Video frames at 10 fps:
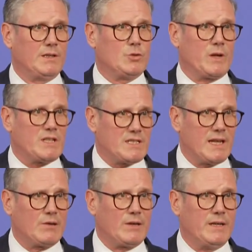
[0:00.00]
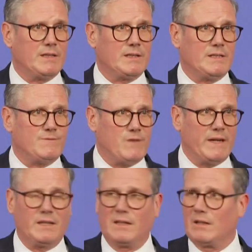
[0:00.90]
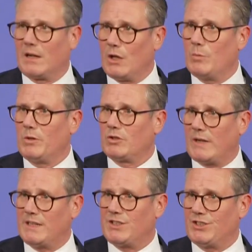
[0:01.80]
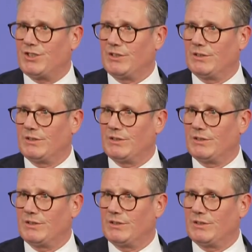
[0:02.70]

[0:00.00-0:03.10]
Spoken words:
to accelerate this vital global transition.